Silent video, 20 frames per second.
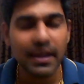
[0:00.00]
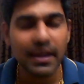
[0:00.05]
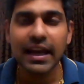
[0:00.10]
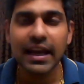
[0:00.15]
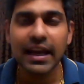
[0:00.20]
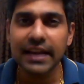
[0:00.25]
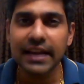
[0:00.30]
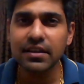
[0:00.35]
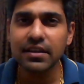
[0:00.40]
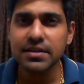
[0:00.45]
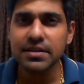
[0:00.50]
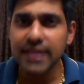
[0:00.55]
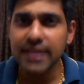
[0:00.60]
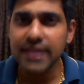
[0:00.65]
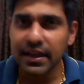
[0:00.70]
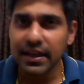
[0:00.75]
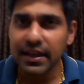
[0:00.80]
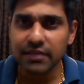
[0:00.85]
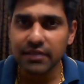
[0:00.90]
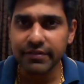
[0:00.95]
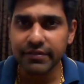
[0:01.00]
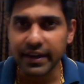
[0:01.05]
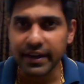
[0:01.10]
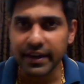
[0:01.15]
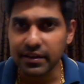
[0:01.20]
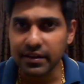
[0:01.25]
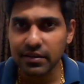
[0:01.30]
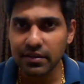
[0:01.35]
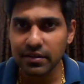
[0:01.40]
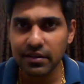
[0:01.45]
And there is another
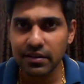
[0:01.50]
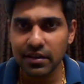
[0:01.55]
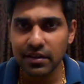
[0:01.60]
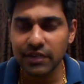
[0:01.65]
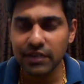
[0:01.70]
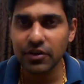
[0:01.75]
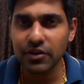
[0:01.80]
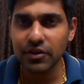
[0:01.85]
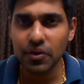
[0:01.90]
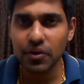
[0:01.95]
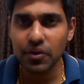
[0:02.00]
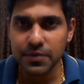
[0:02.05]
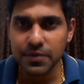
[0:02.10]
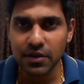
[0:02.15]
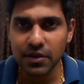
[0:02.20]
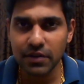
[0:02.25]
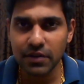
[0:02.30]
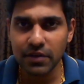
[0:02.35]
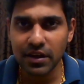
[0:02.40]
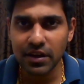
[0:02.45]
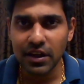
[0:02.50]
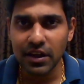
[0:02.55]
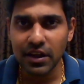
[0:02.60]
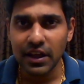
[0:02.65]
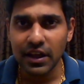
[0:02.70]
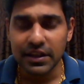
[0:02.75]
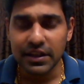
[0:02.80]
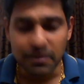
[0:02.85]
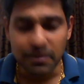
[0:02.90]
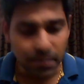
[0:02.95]
fact. If you are observing,
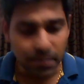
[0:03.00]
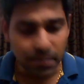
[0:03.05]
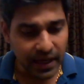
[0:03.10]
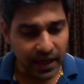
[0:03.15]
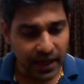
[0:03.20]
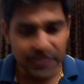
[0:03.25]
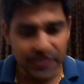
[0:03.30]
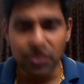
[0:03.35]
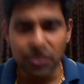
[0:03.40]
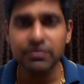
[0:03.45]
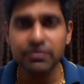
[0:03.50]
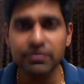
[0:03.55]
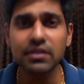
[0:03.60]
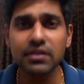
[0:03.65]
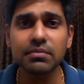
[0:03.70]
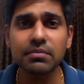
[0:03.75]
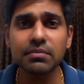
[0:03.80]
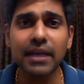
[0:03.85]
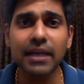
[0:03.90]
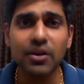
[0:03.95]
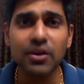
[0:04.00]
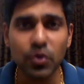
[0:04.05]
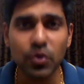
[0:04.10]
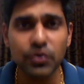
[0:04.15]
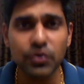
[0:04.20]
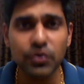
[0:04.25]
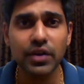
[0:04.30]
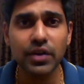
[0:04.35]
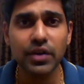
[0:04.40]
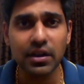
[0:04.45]
the branch of the mango
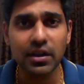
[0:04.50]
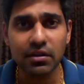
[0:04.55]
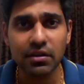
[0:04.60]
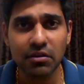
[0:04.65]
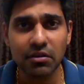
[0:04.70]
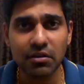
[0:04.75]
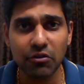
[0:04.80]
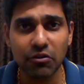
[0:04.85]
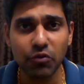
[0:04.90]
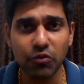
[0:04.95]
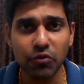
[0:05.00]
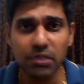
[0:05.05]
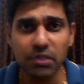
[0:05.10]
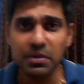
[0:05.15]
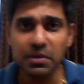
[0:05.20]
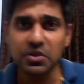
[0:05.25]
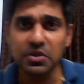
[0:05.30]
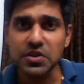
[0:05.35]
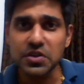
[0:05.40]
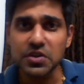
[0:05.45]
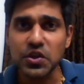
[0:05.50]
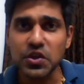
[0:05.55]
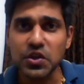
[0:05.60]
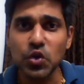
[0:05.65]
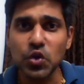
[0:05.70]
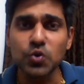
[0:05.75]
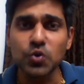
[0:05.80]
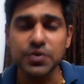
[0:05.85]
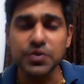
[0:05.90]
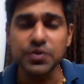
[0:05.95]
tree will be this
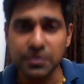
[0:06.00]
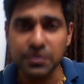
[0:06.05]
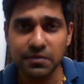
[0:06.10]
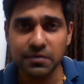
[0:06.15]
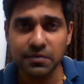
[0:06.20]
huge,